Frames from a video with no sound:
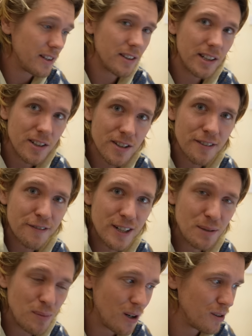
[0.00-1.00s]
And the other
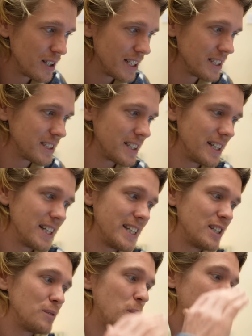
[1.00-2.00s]
free boat is a
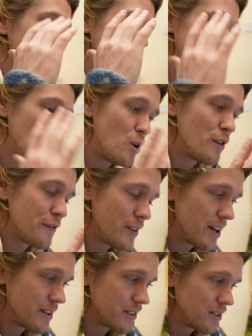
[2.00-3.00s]
little bit more
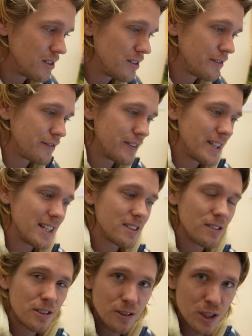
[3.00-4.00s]
further north, and that's
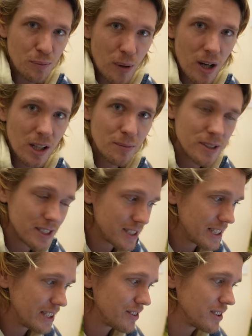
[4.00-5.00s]
also a Sparkman and
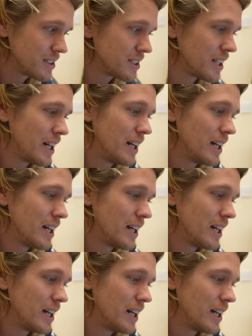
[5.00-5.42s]
Stevens,